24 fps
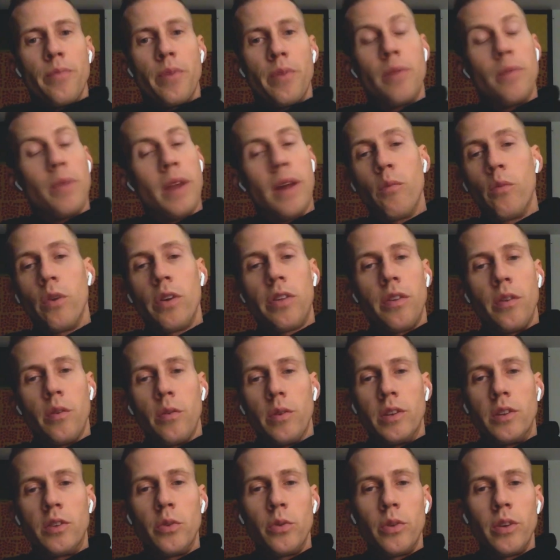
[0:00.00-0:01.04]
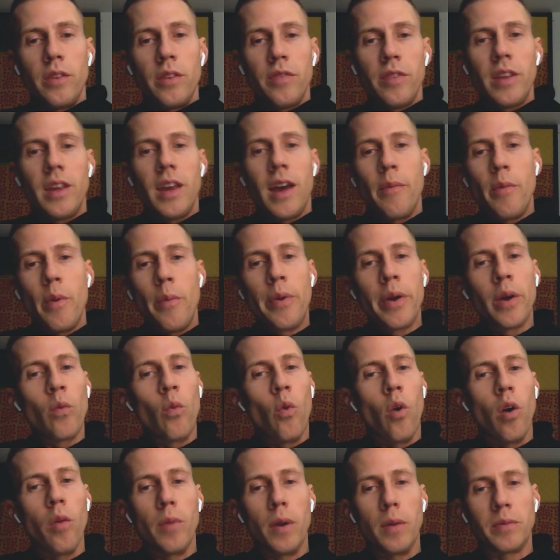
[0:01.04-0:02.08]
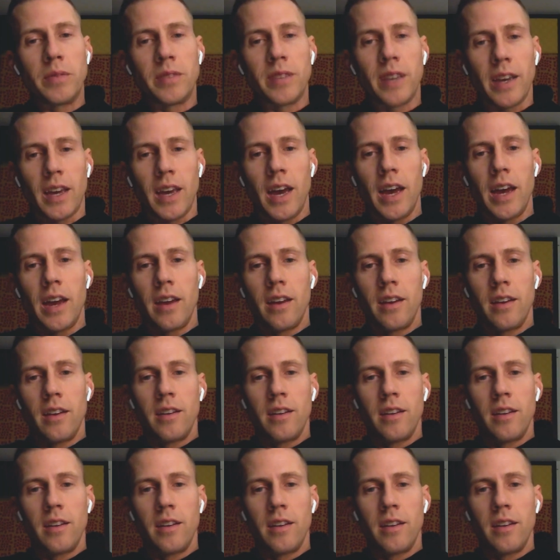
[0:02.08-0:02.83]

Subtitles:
But I'm with you. Intuitively, I'm a big warm-up set guy.